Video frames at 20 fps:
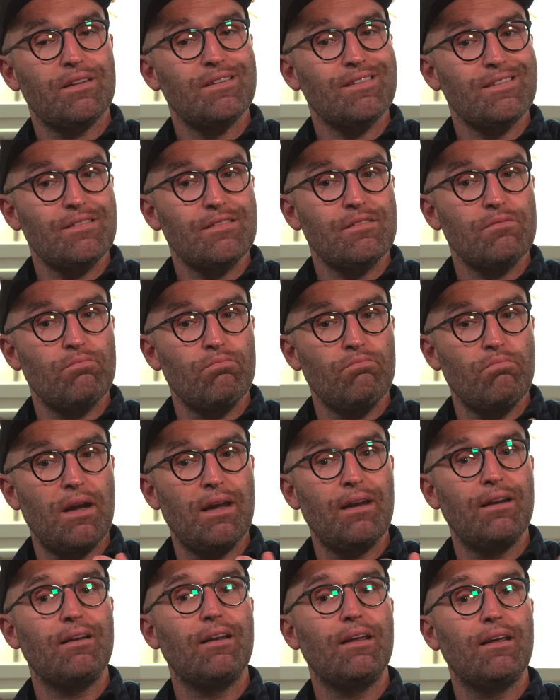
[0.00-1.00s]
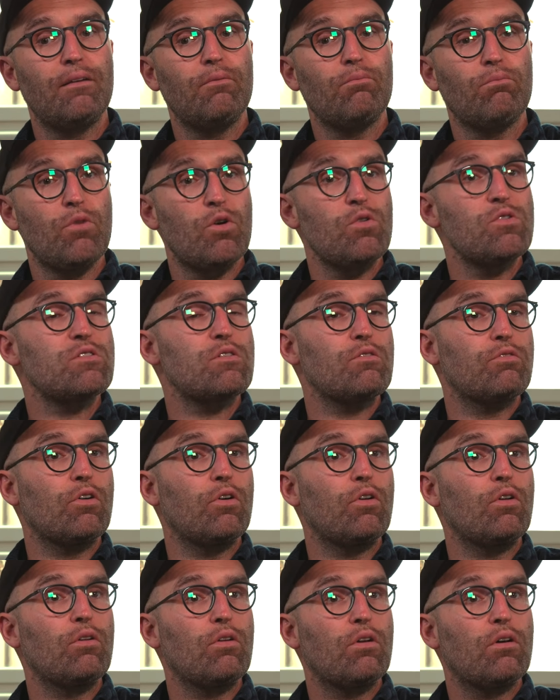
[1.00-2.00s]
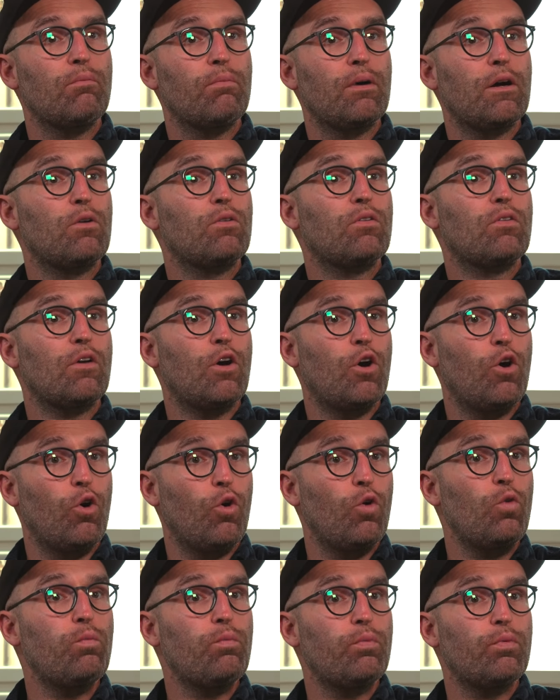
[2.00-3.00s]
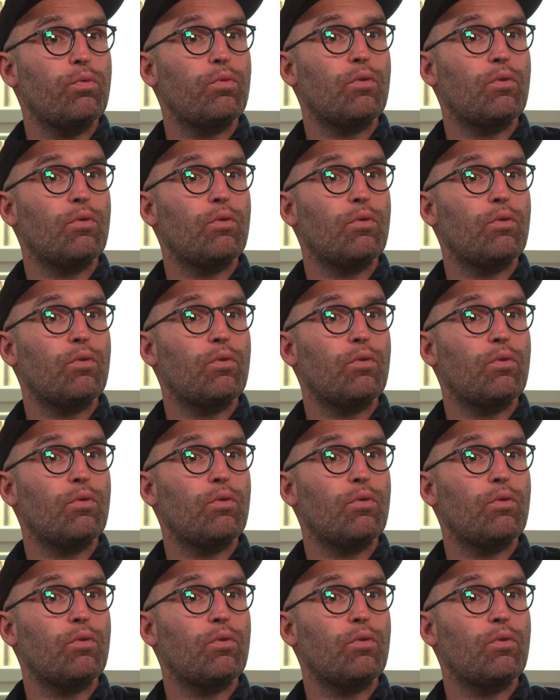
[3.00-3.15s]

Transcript: it's mainly, most of all, about hope